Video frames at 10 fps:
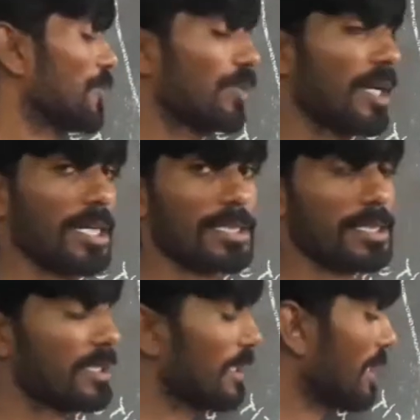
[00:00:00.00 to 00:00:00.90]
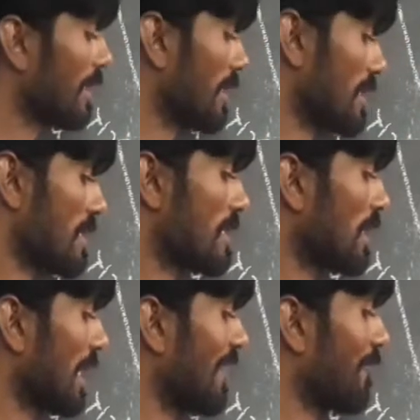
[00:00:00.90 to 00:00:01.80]
mu naught. Here it is.
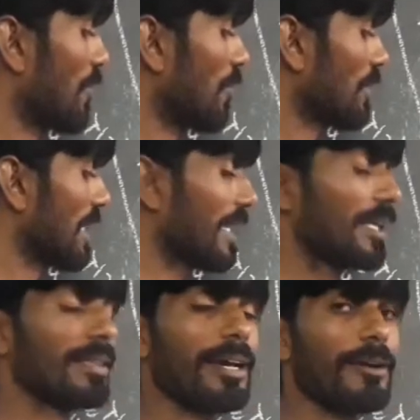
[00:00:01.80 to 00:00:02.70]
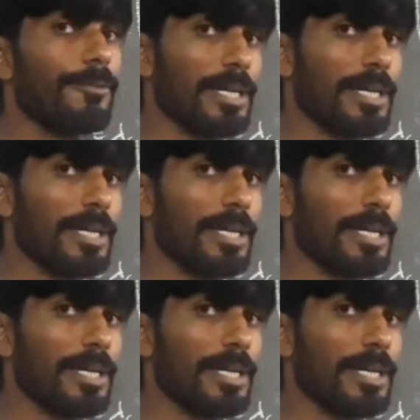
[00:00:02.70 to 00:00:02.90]
If you are taking the